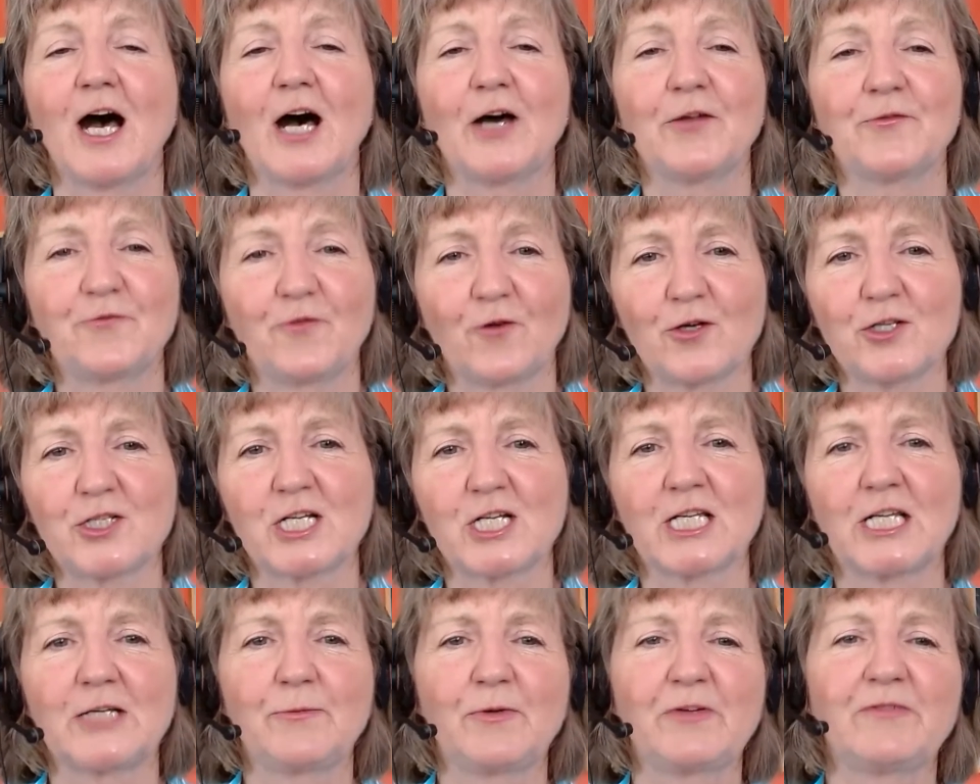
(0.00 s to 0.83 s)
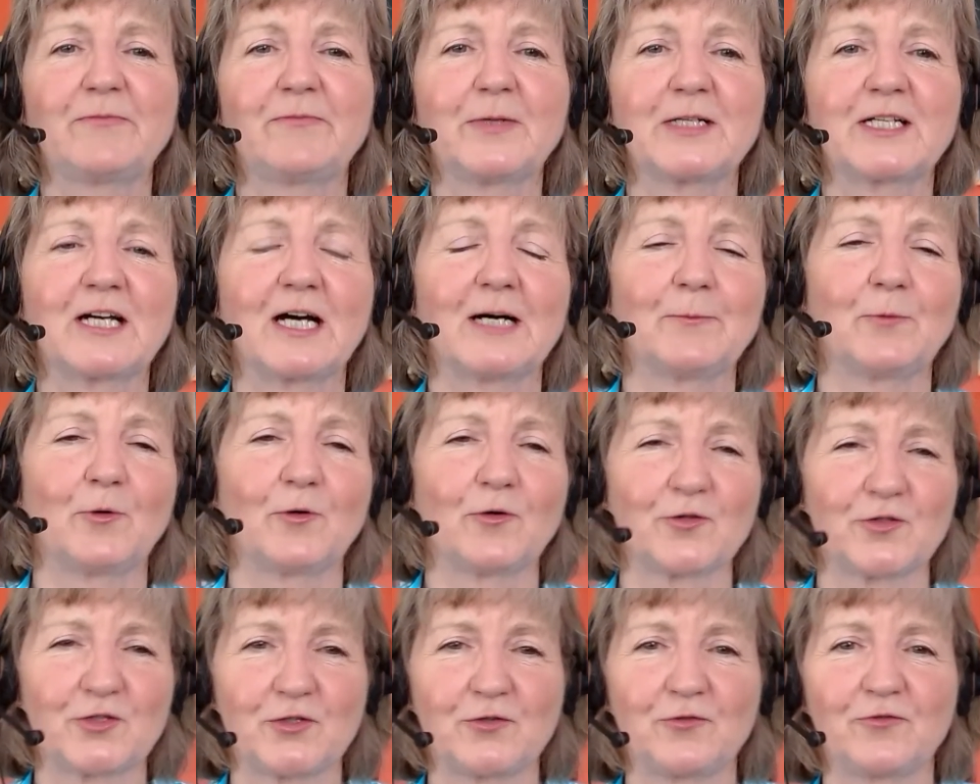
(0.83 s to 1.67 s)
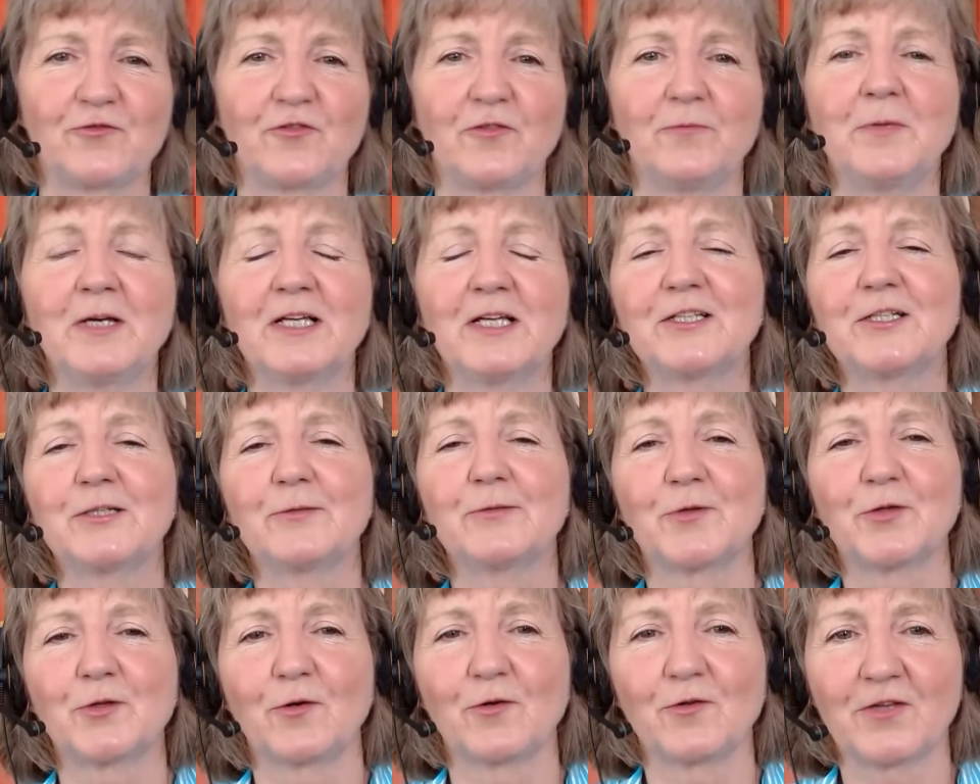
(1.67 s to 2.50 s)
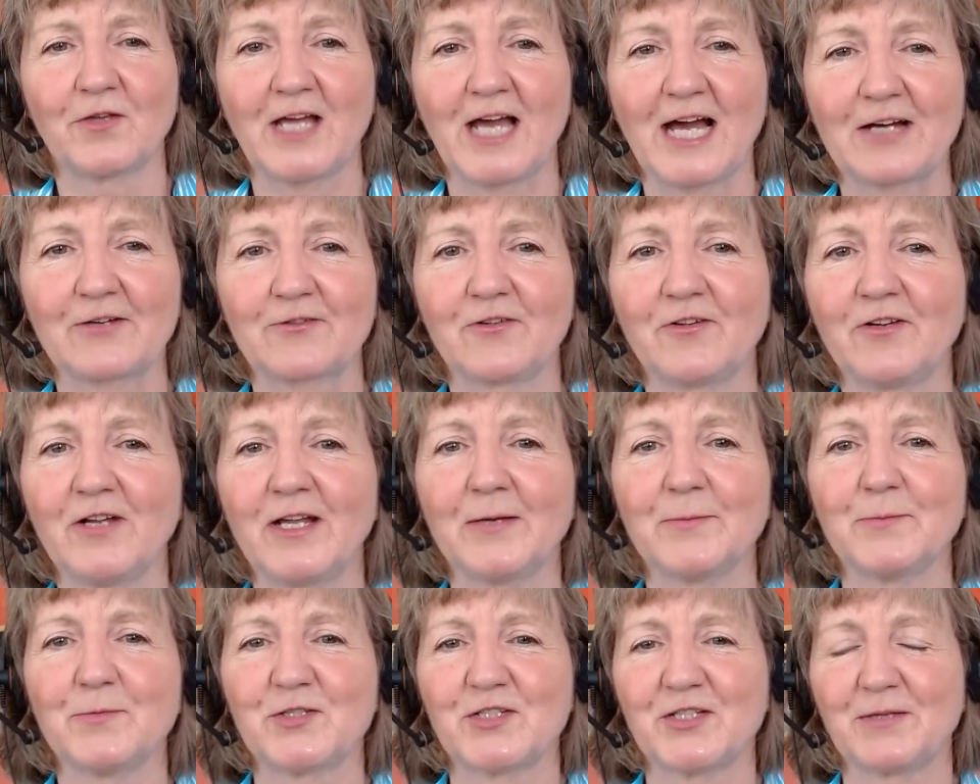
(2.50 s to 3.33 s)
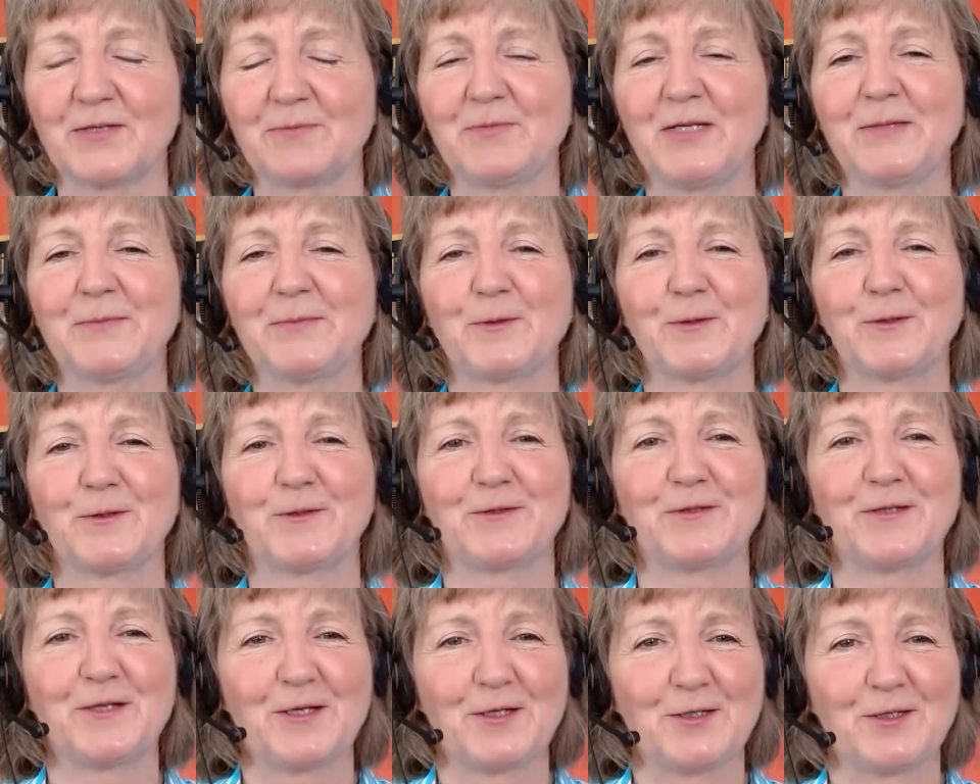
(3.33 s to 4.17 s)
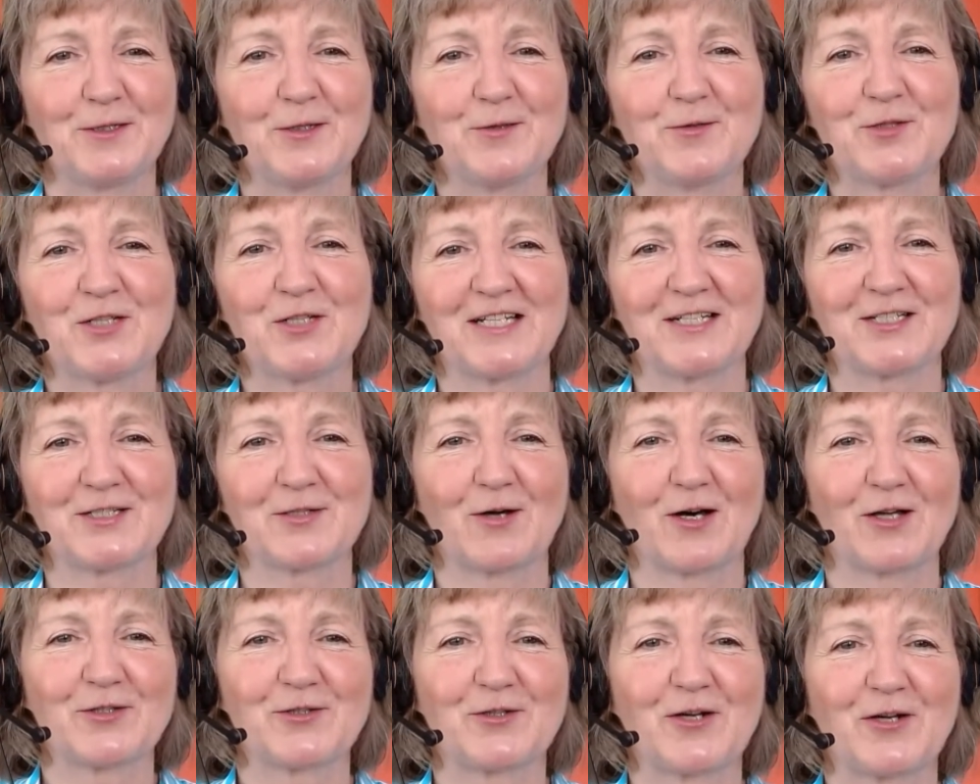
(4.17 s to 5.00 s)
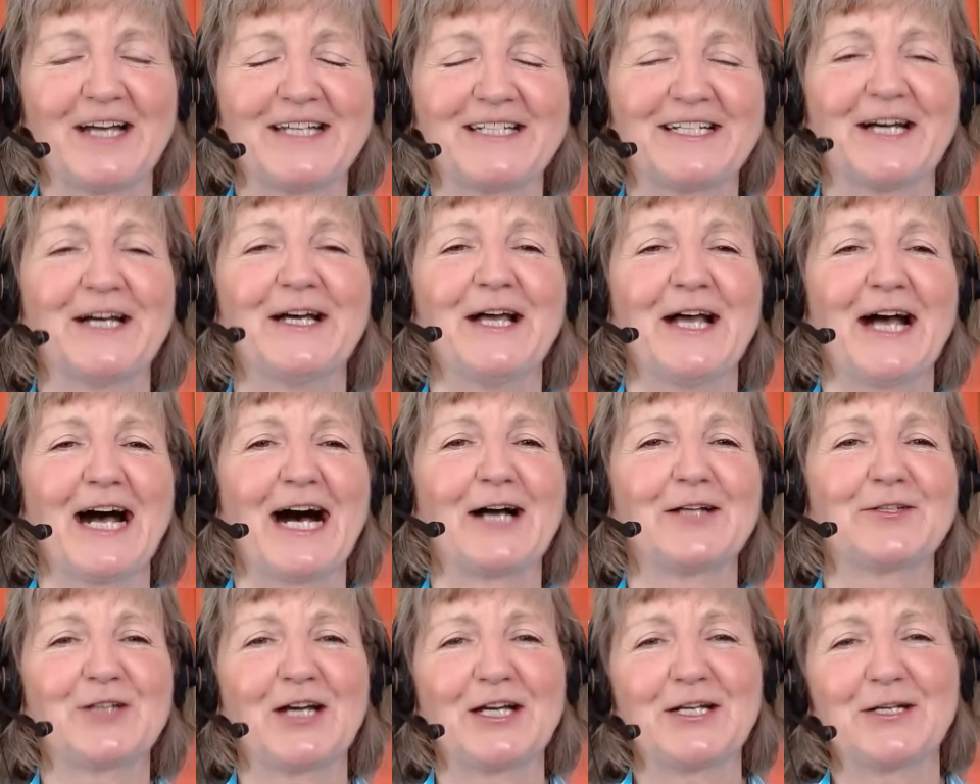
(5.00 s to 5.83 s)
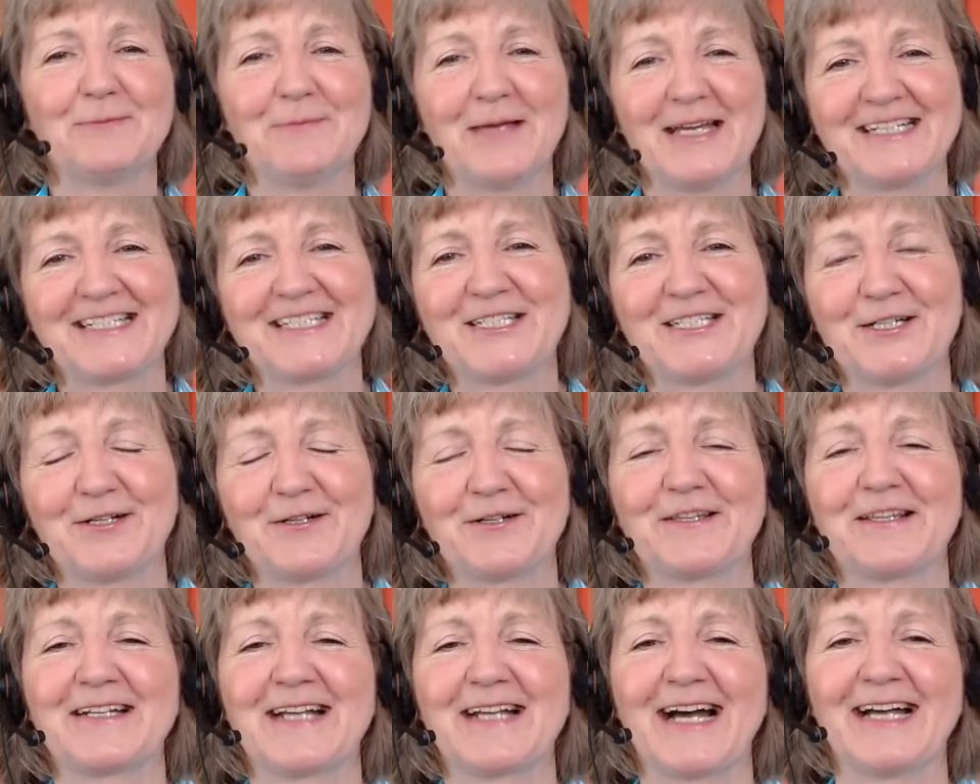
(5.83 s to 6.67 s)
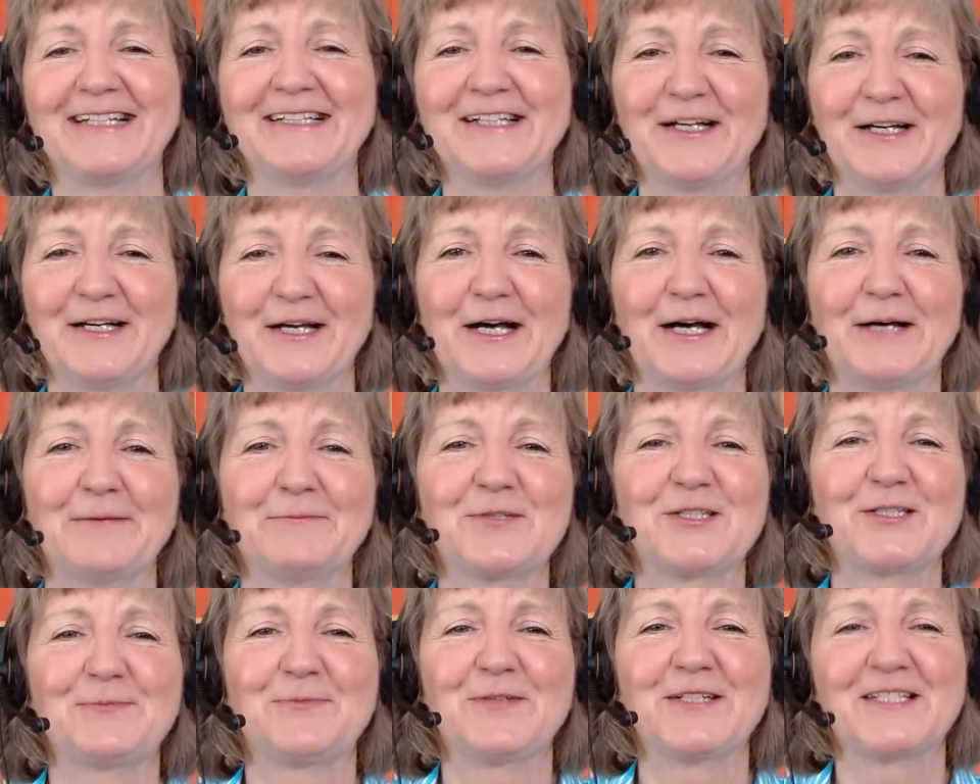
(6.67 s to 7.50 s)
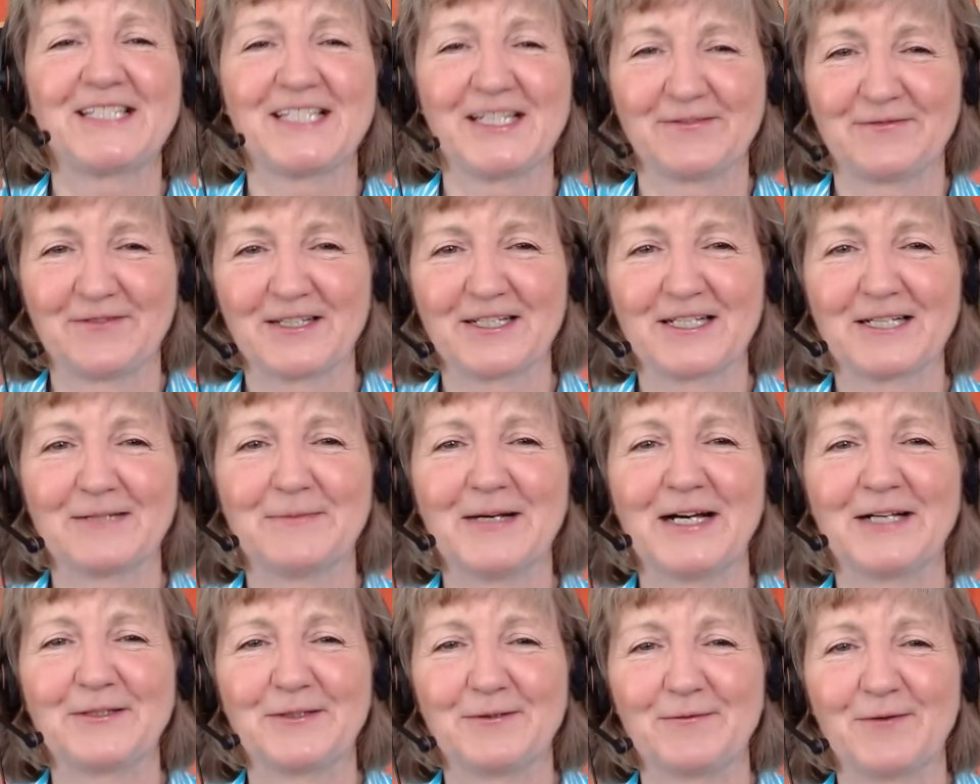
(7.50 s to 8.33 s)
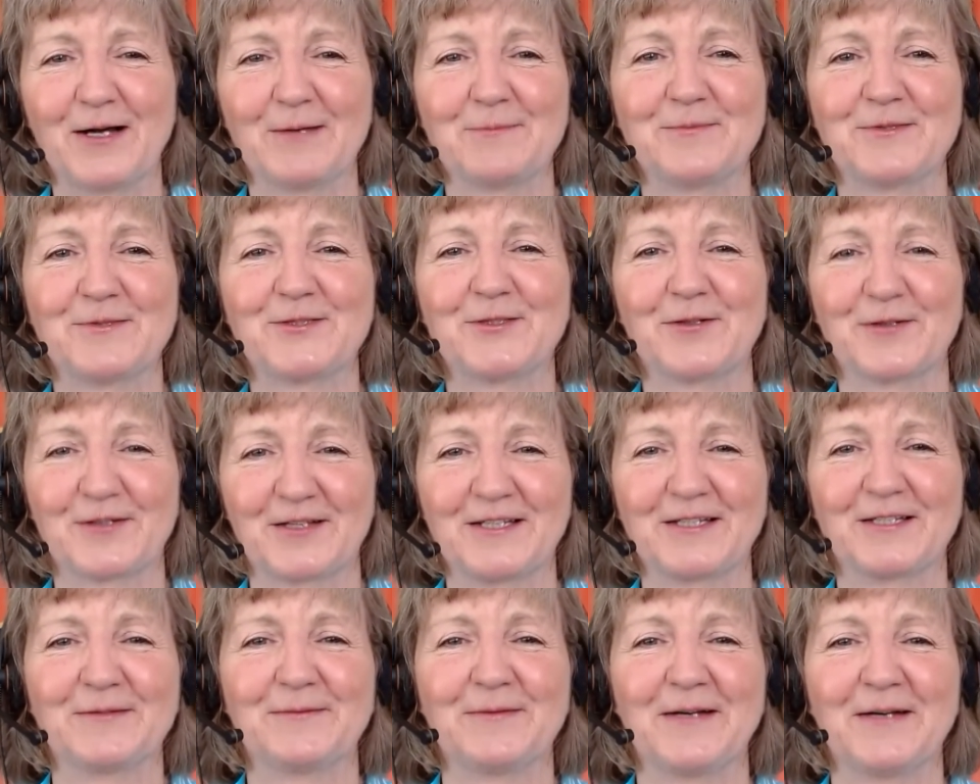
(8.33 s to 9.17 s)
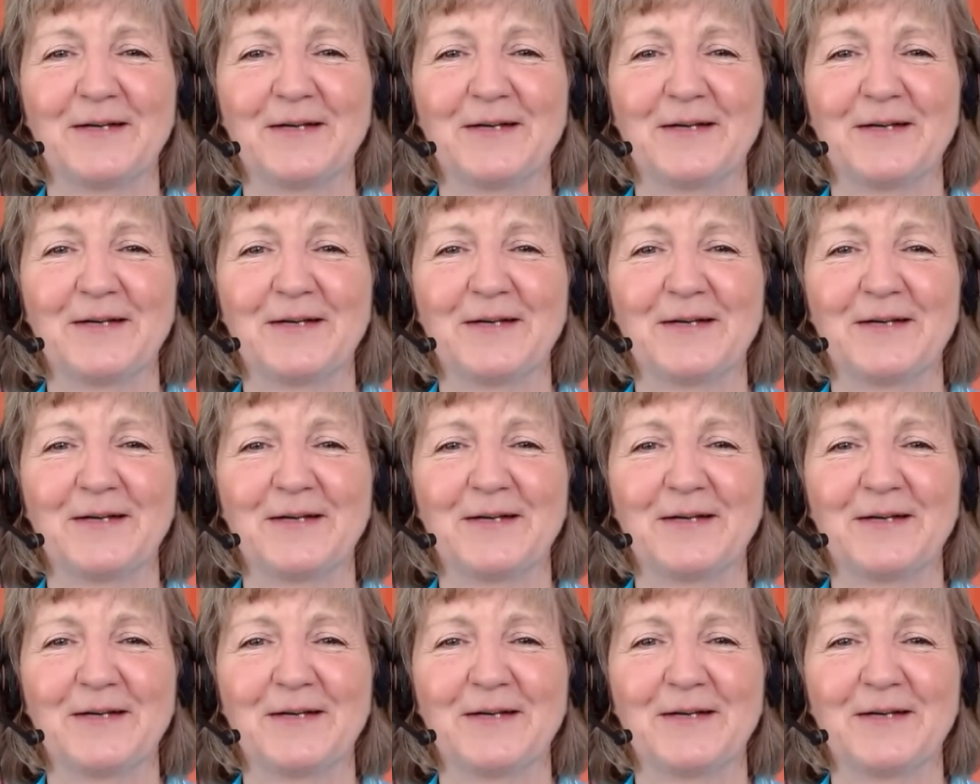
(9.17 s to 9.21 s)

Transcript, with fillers: Unfortunately, we've become all too familiar with all the acronyms that people are using. So I'll try to I'll try to make sure that I am specific about who I'm talking